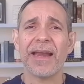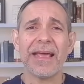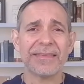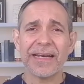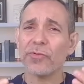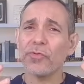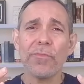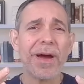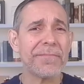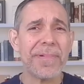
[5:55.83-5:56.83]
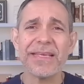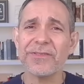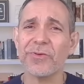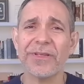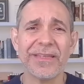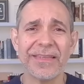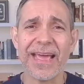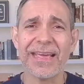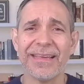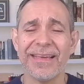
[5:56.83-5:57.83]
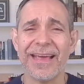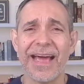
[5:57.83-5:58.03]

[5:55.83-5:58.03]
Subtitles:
and I try to do my best during the day,